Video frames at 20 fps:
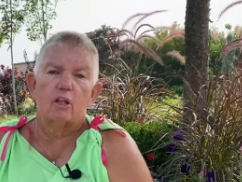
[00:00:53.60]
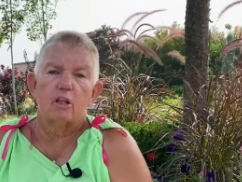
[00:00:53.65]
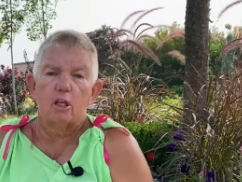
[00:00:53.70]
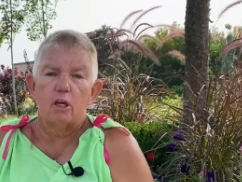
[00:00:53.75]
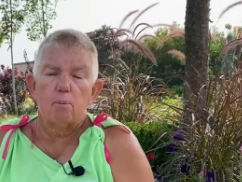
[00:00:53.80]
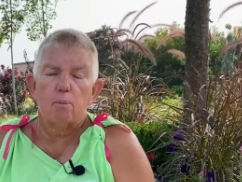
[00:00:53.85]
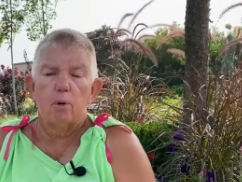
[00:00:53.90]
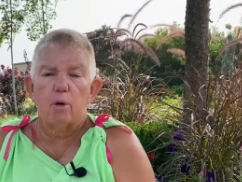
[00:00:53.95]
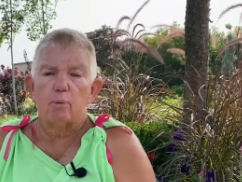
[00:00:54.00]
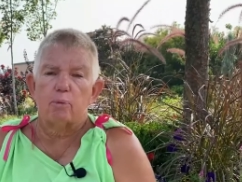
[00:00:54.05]
a
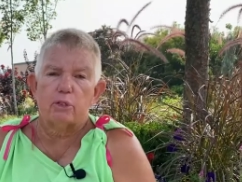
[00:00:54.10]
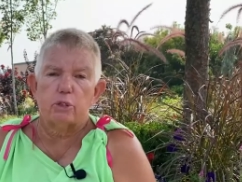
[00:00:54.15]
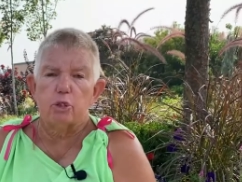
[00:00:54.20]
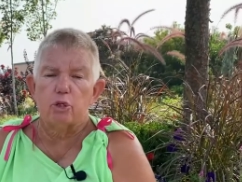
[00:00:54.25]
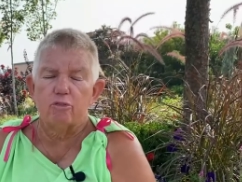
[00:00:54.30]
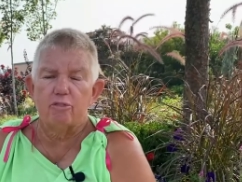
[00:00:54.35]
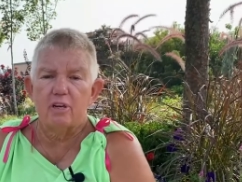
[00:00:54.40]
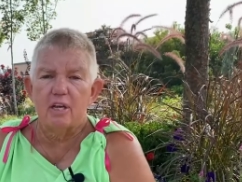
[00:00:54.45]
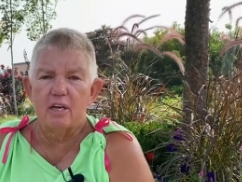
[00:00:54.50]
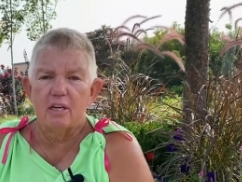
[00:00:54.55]
little more
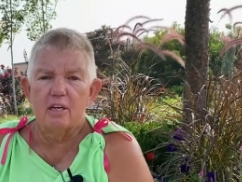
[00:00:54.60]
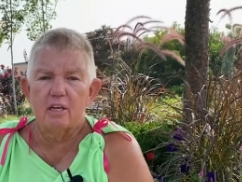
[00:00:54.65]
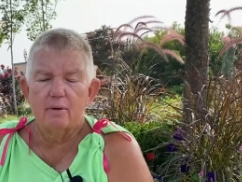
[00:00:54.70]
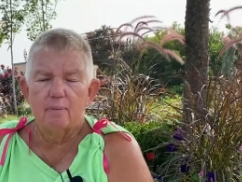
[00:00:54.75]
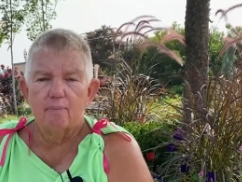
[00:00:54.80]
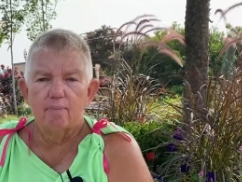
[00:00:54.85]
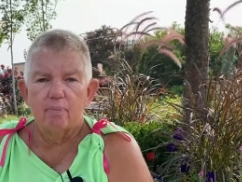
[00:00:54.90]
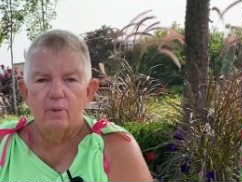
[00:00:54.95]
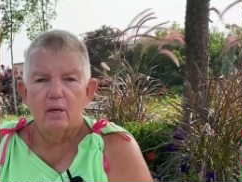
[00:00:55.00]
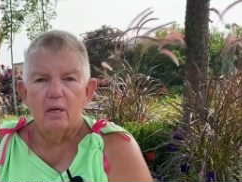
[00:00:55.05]
rejuvenated
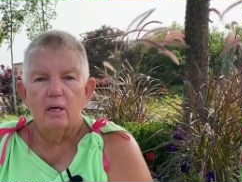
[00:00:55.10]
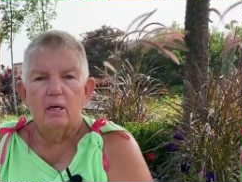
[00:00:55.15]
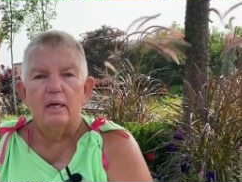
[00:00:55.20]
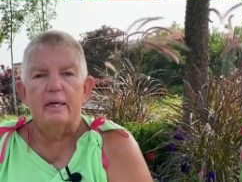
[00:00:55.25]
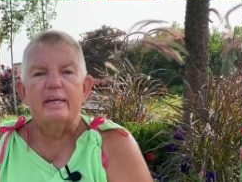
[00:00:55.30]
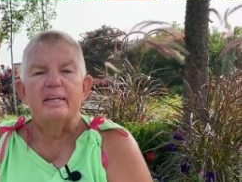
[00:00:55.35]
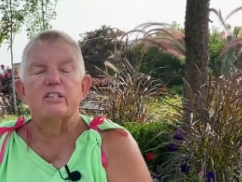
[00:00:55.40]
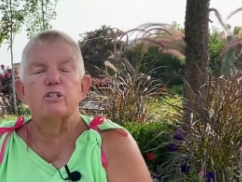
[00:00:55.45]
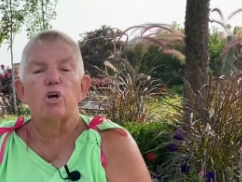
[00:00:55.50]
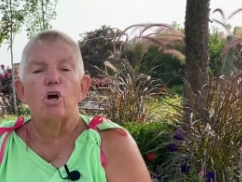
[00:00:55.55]

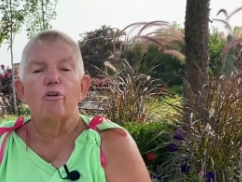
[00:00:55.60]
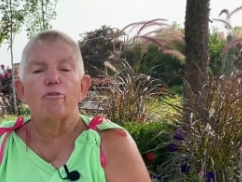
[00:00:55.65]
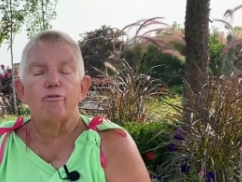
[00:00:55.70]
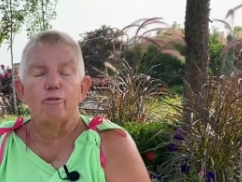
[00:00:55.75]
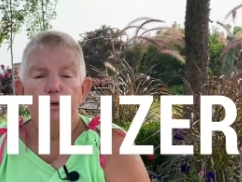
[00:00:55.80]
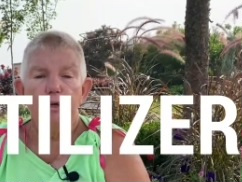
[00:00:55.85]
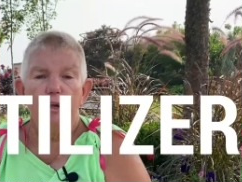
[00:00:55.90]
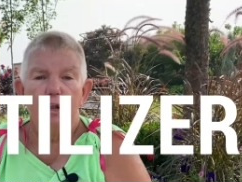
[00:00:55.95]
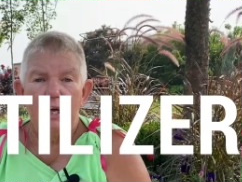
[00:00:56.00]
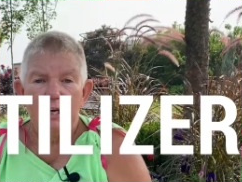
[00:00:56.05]
is called
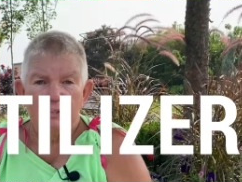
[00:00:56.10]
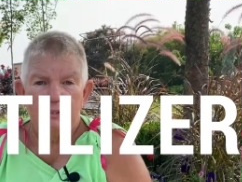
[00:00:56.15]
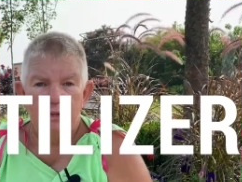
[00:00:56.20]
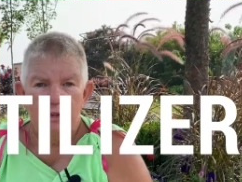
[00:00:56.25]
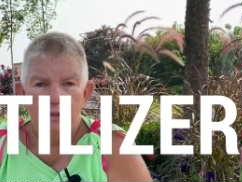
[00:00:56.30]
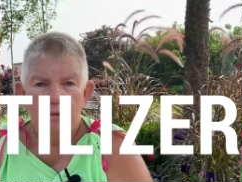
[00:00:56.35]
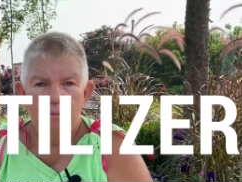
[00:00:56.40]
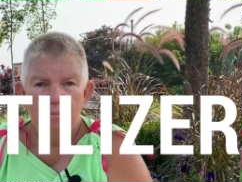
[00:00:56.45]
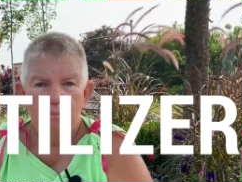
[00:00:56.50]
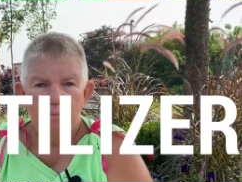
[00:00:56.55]

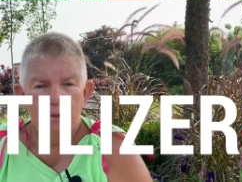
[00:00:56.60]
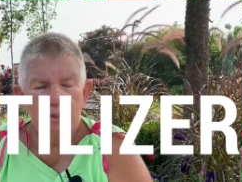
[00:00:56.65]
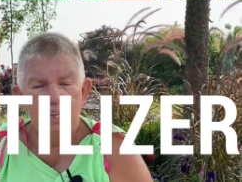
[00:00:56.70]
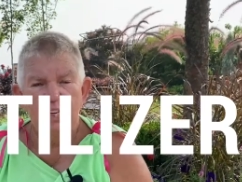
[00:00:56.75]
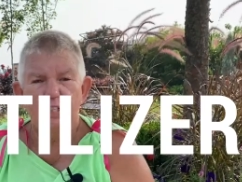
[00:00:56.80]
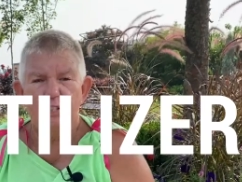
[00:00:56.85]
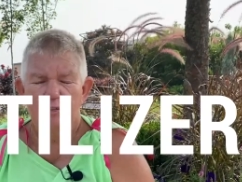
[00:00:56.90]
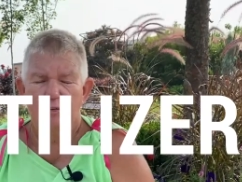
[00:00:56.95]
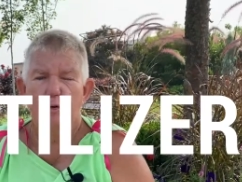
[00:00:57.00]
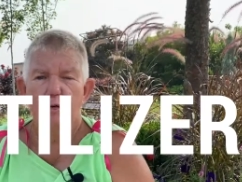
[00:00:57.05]
fertilizer. You
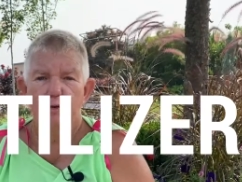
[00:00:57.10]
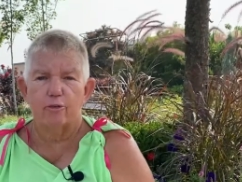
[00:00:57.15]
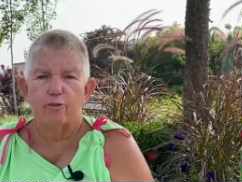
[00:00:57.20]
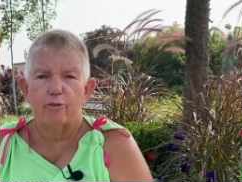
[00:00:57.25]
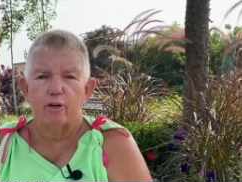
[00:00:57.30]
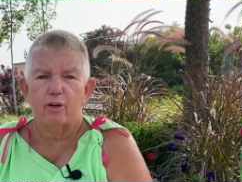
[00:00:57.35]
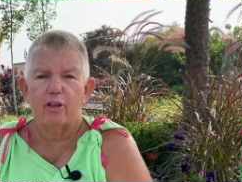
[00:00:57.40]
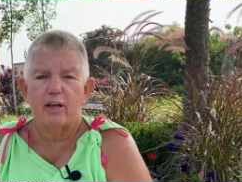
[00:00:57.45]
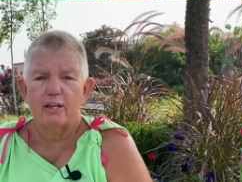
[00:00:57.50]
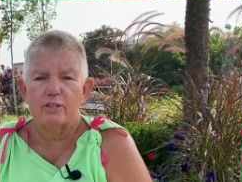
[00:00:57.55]
guys have heard of
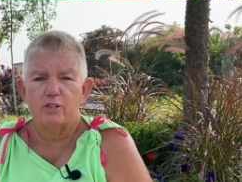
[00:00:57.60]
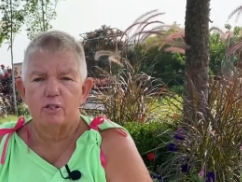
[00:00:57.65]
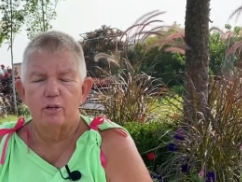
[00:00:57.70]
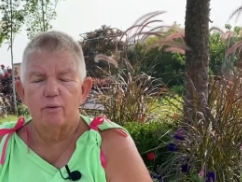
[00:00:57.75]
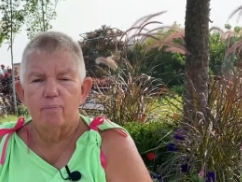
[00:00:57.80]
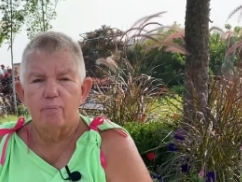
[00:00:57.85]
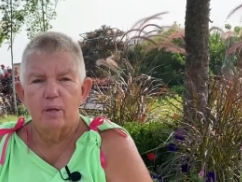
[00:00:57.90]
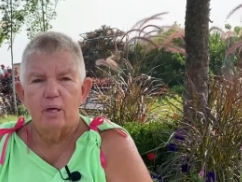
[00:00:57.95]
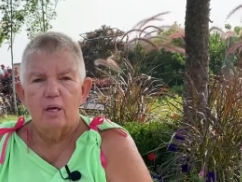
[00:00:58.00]
fertilizer.